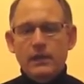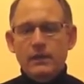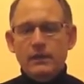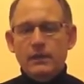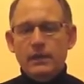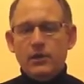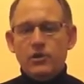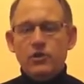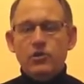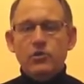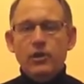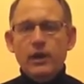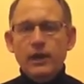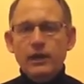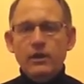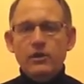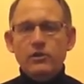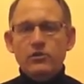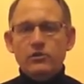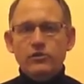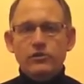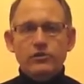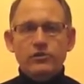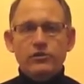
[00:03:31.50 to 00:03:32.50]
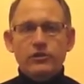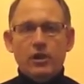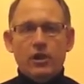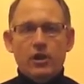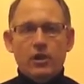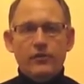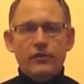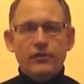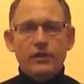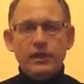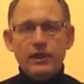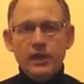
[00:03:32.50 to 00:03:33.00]
Now, grading
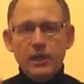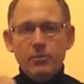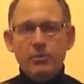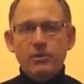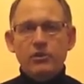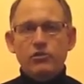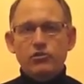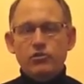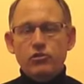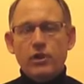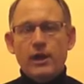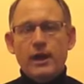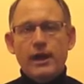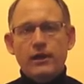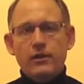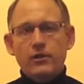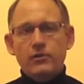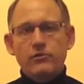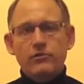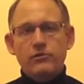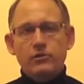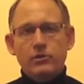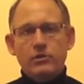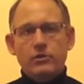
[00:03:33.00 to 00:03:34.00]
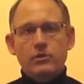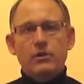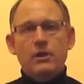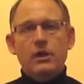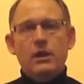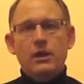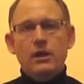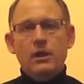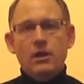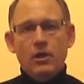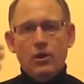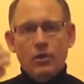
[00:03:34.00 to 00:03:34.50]
yourself and keeping track of your
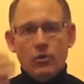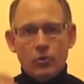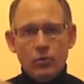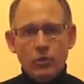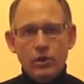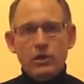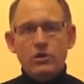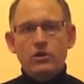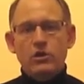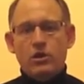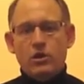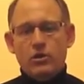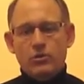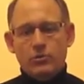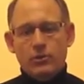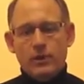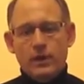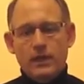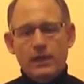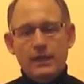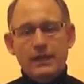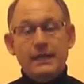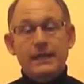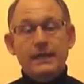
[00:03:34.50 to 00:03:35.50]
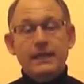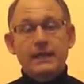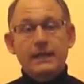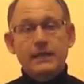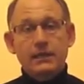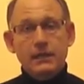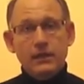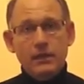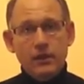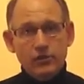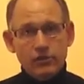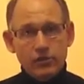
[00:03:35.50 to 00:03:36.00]
recall rate
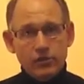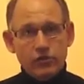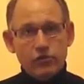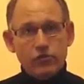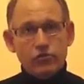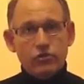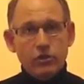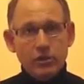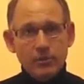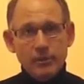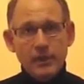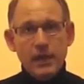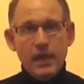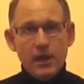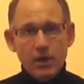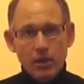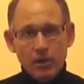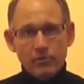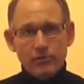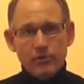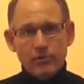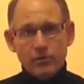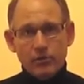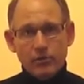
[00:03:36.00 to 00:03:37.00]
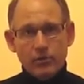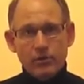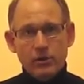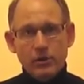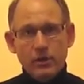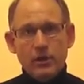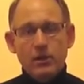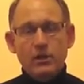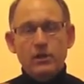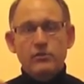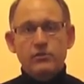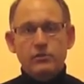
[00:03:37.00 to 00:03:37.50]
is extremely helpful
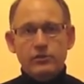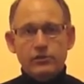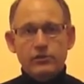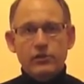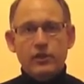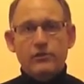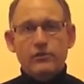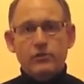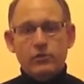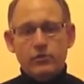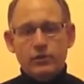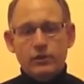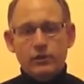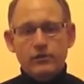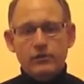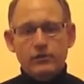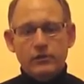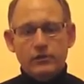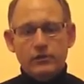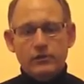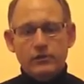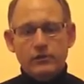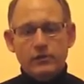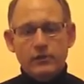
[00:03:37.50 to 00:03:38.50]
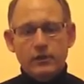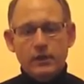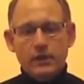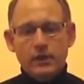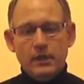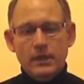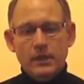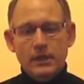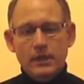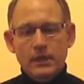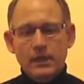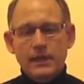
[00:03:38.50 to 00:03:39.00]
for several reasons.
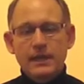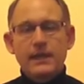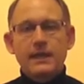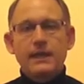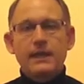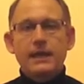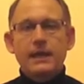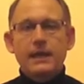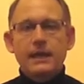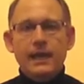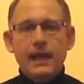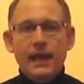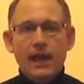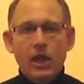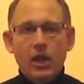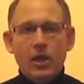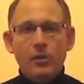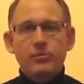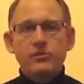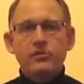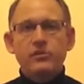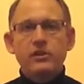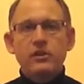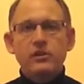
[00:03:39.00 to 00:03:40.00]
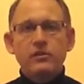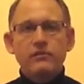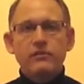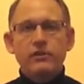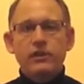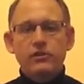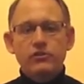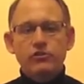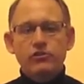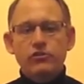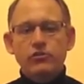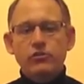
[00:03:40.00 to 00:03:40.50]
It helps
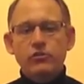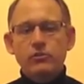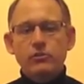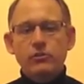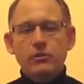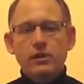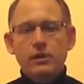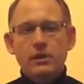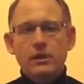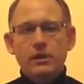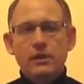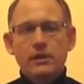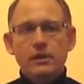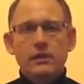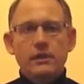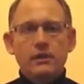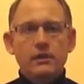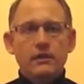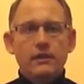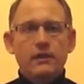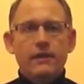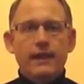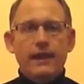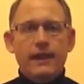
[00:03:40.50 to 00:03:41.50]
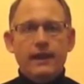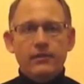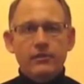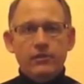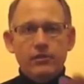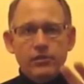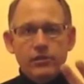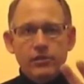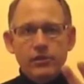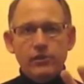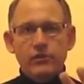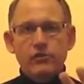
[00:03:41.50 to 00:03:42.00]
convince you that
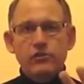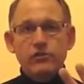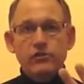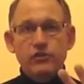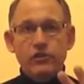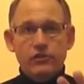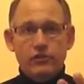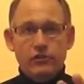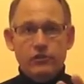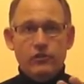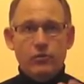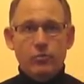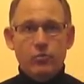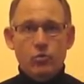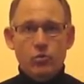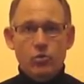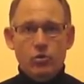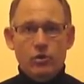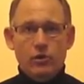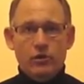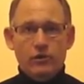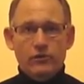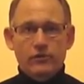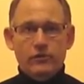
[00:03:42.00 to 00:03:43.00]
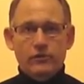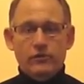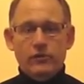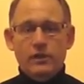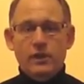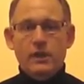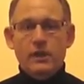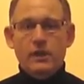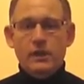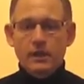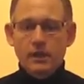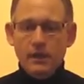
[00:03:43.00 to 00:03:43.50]
this system works.
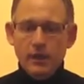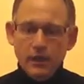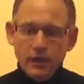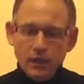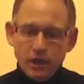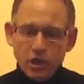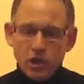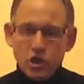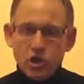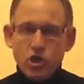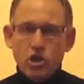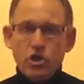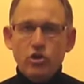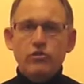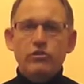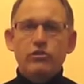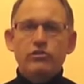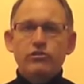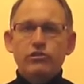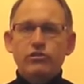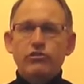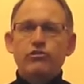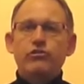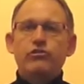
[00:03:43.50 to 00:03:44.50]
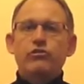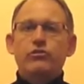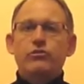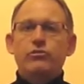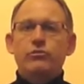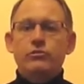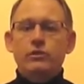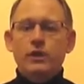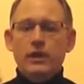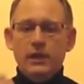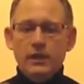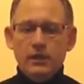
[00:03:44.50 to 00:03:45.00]
It encourages
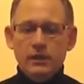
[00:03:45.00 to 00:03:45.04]
you